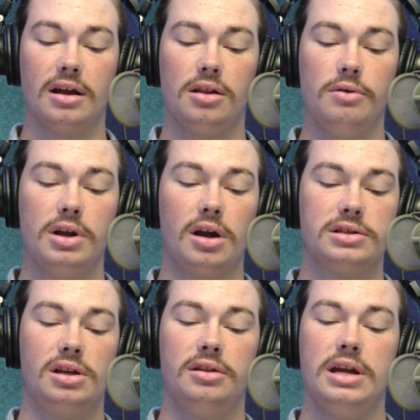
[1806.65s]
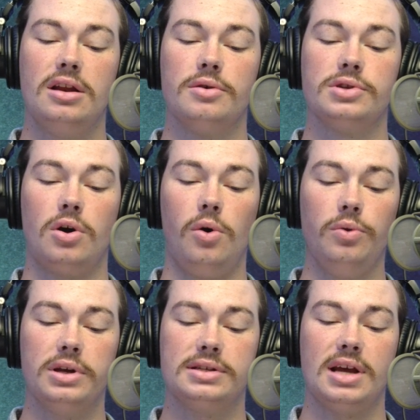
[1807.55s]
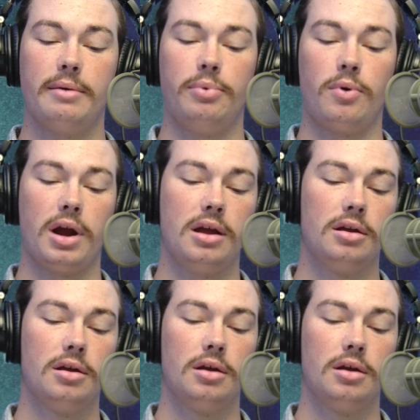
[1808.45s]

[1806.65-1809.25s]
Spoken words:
including on Toledo's only set point,